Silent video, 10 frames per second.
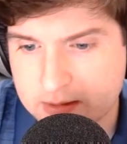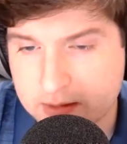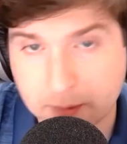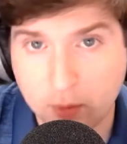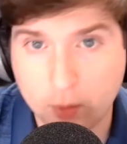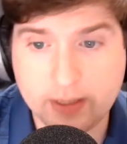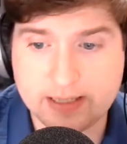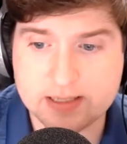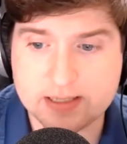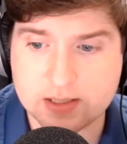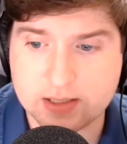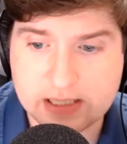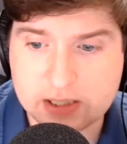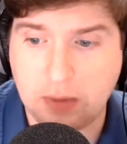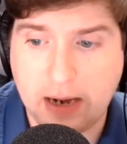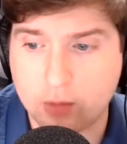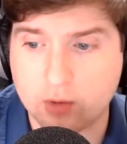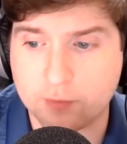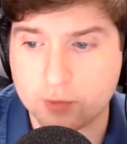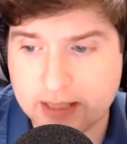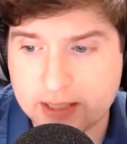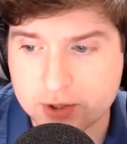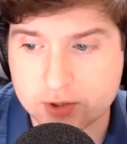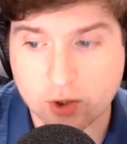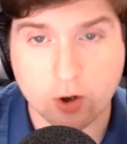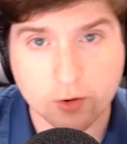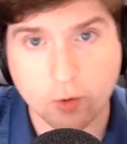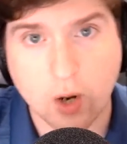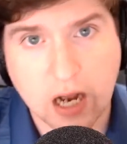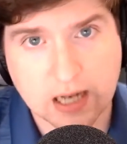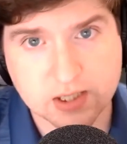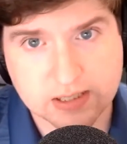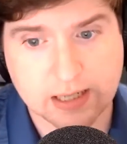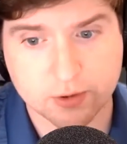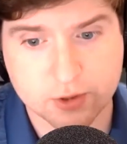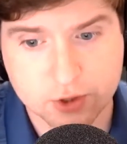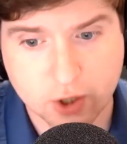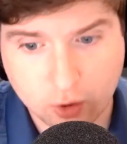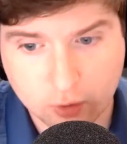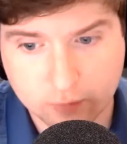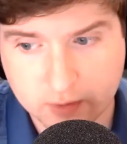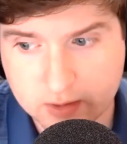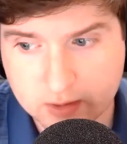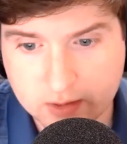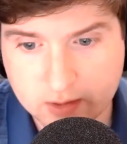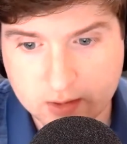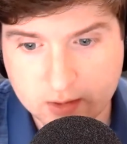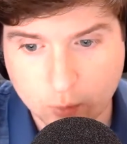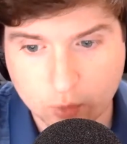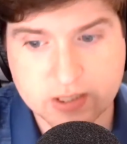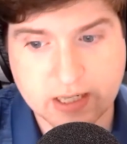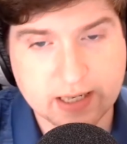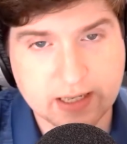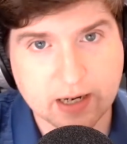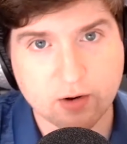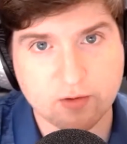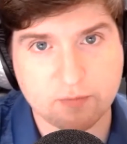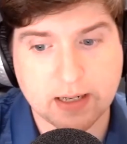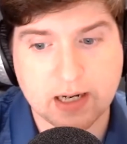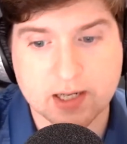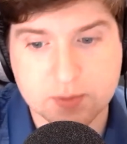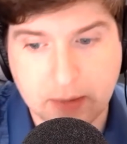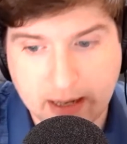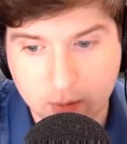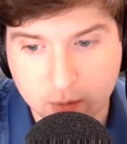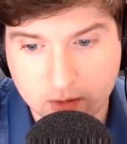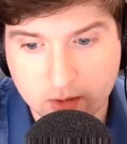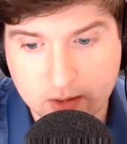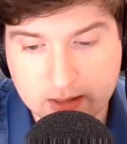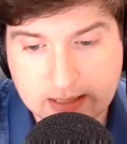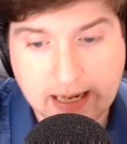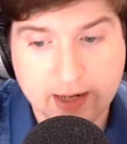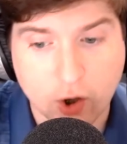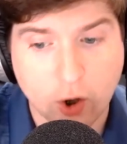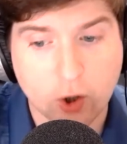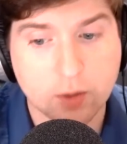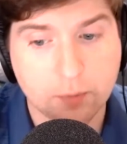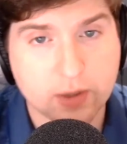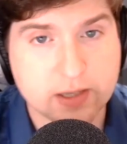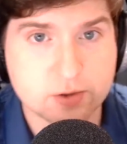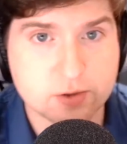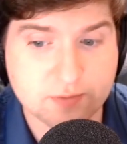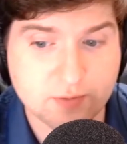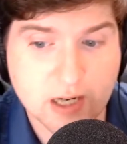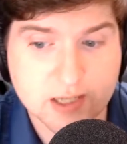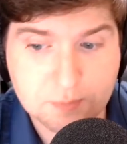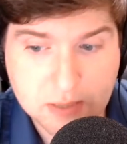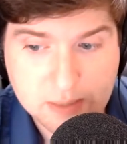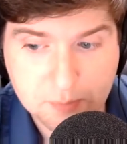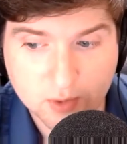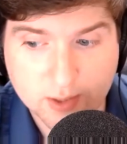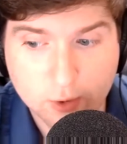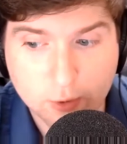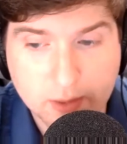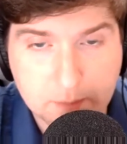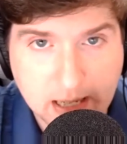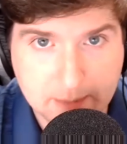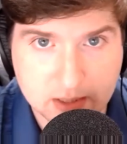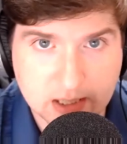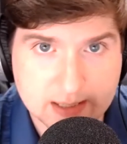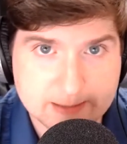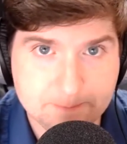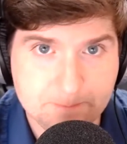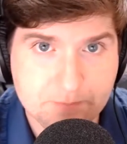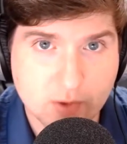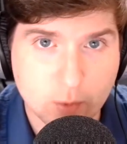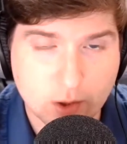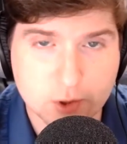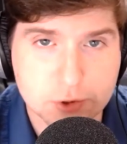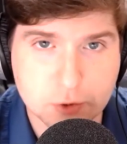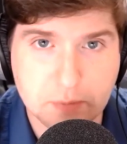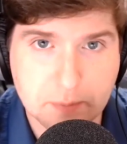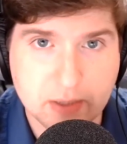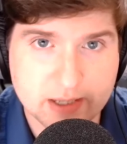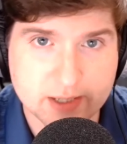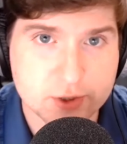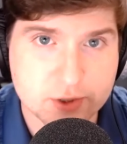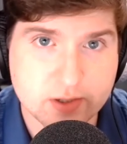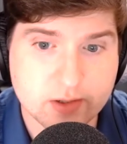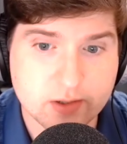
The point is, these powerful nations, although hostile to Jehovah, were taken care of by God's power. And all oppressors of God's people, including Babylon, will also be punished.